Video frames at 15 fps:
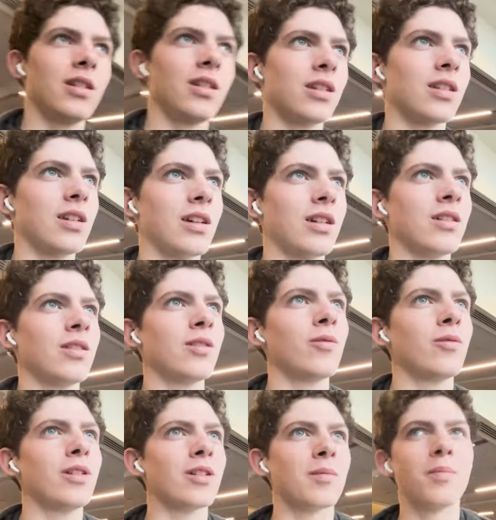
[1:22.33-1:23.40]
Heck yeah,
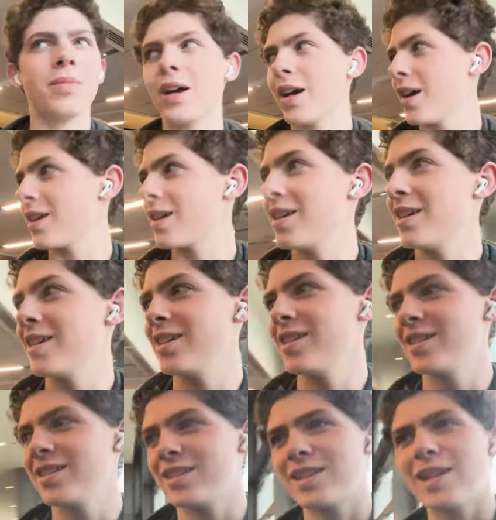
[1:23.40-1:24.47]
we are back.
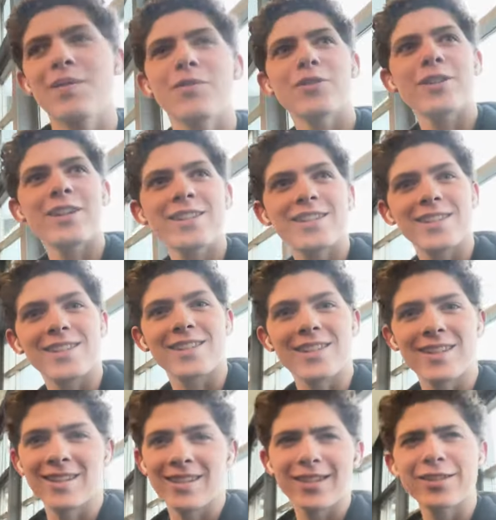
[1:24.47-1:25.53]
It's time for race season.
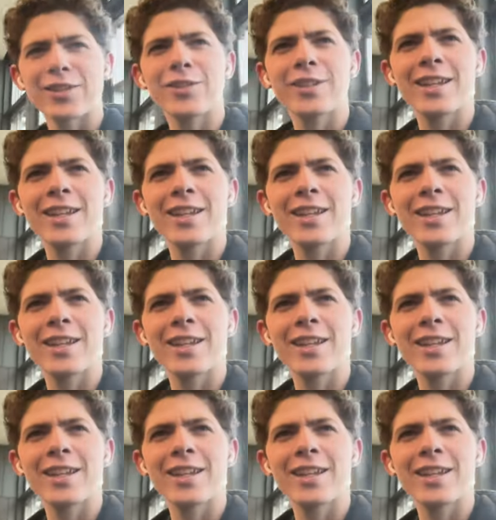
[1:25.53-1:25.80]
Let's go to